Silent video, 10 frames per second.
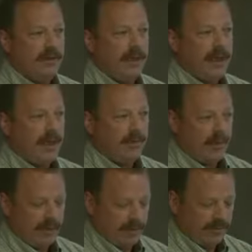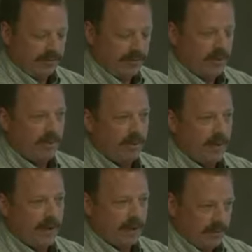how do I know that the notebook
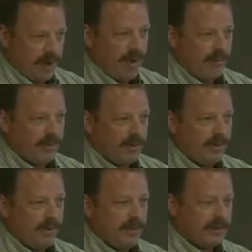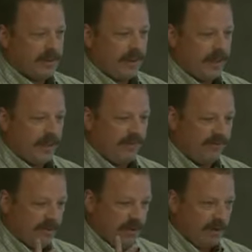I grabbed is going to have
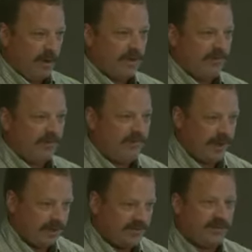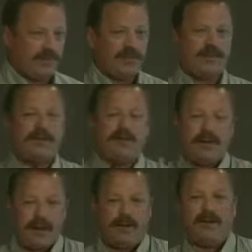all of the files for the particular
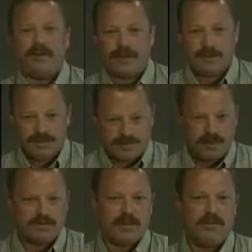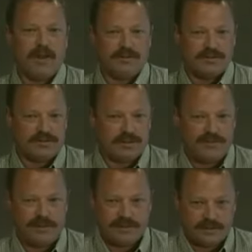area that I'm supposed to go out and
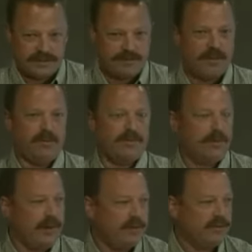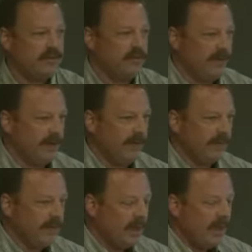service and supposed to go out and survey?
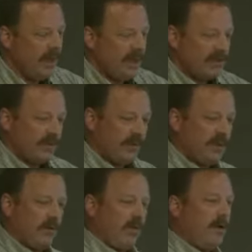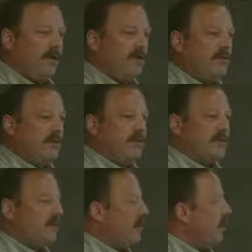And so what they were wanting to do was
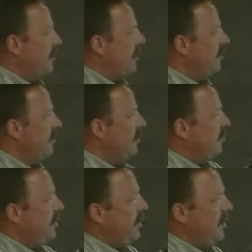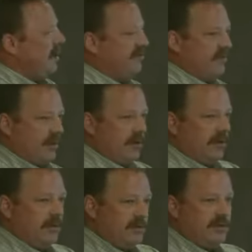to be able to have all the PDFs
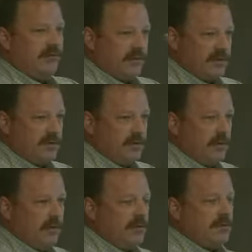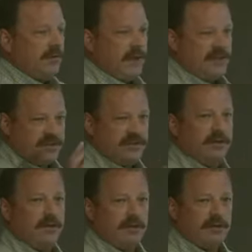on servers, so each
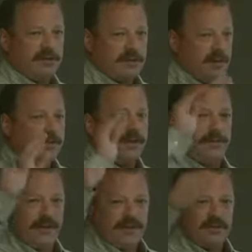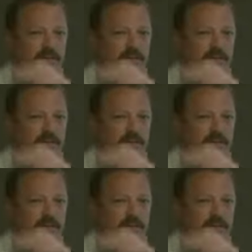center could say, okay, these are